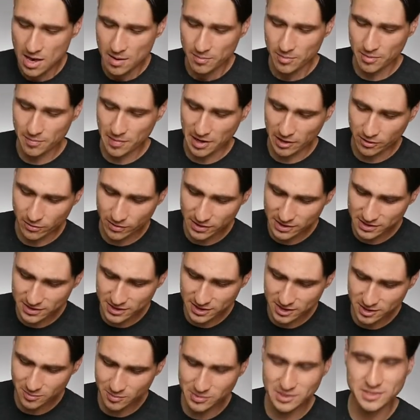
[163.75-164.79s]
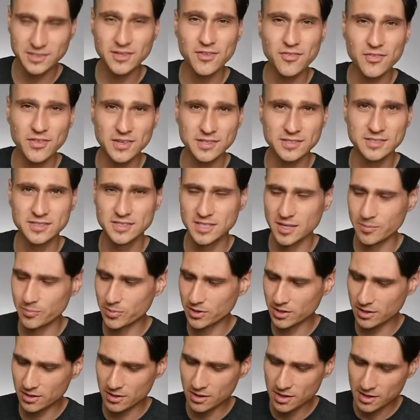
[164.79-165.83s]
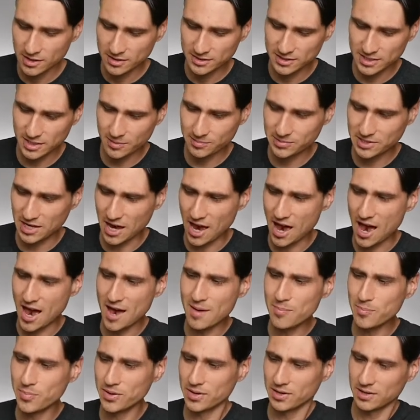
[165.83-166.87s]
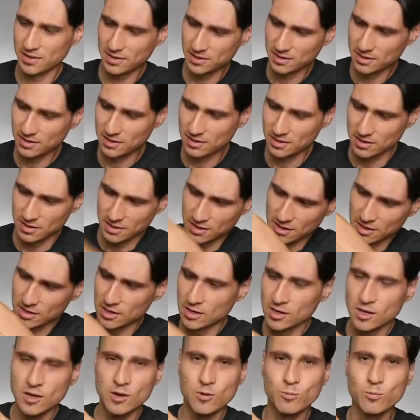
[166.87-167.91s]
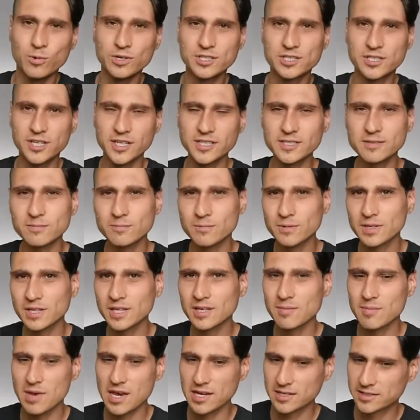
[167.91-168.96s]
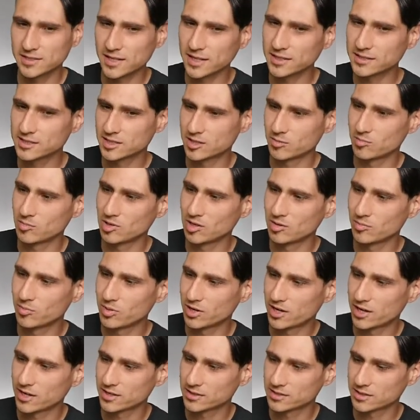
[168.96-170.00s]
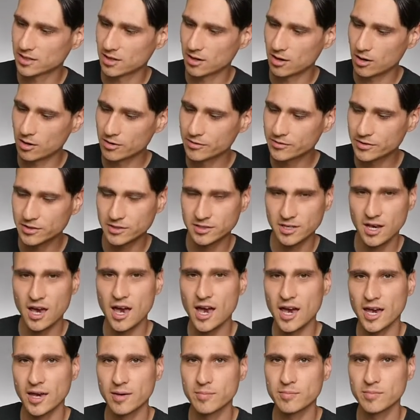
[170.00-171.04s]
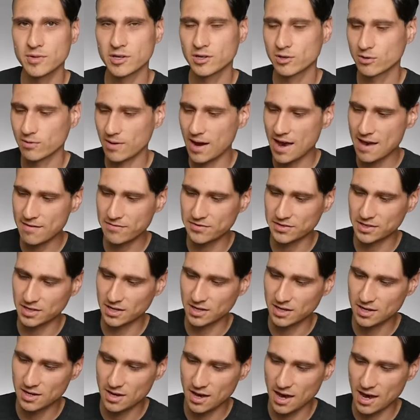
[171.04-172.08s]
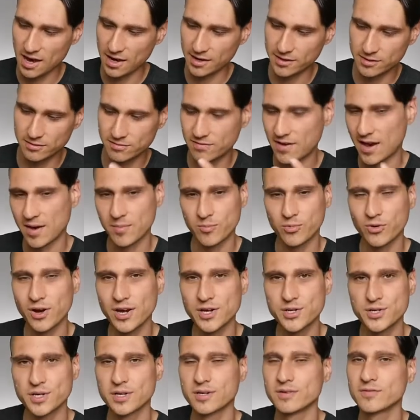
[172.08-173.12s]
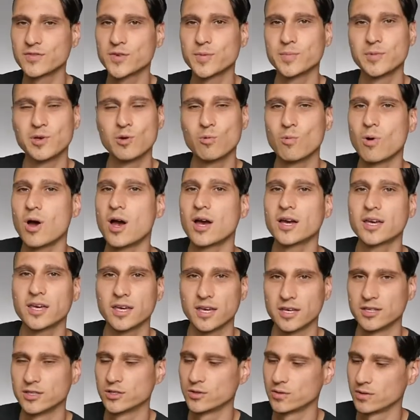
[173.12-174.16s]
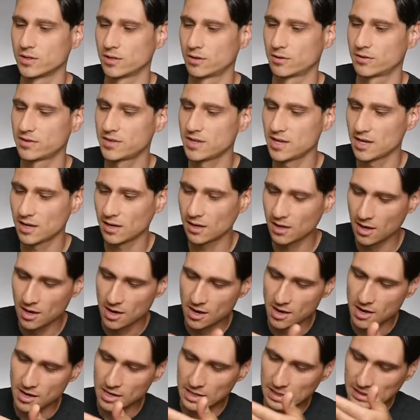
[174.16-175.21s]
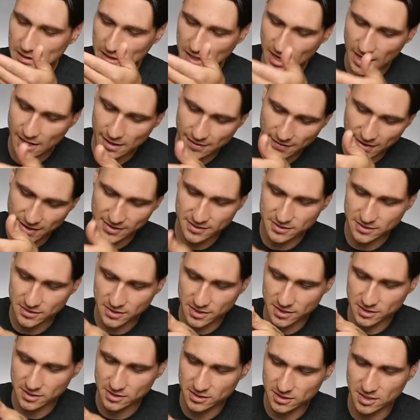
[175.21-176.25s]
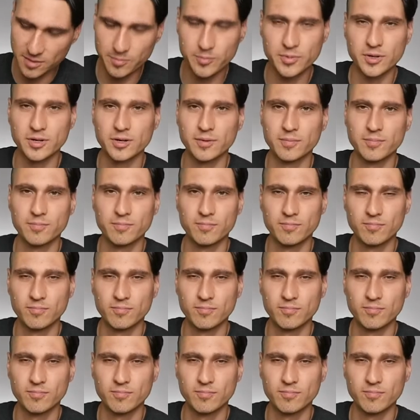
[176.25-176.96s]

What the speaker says: But my criticism is that this zipper zips up, which doesn't really make sense to me because over time, gravity and vibration from you walking and doing your thing kind of lets this zipper